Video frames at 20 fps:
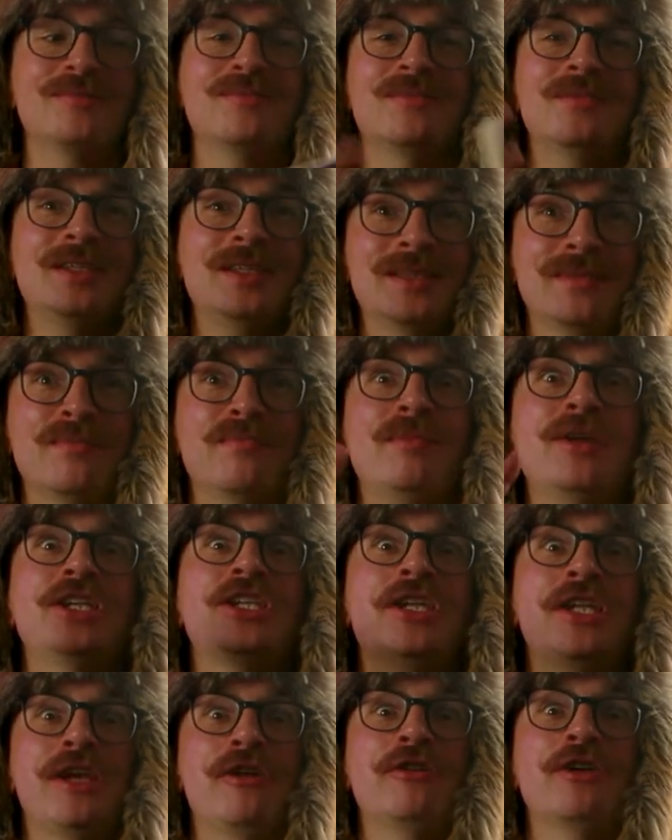this
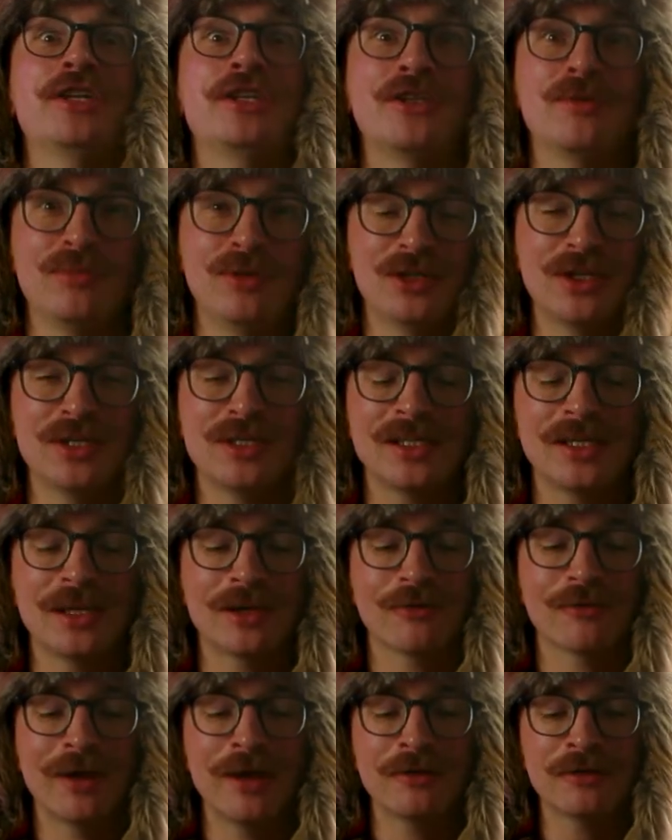missionary community
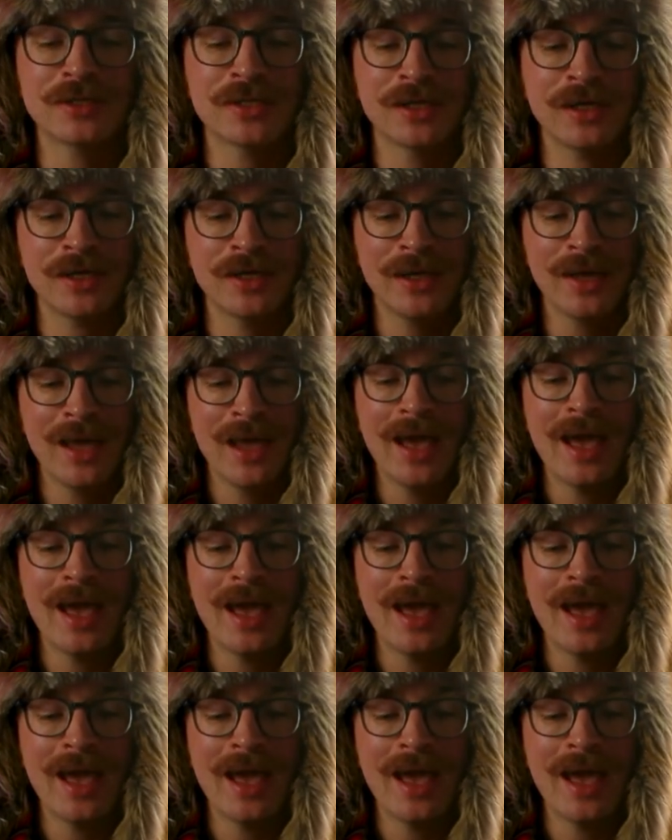around her.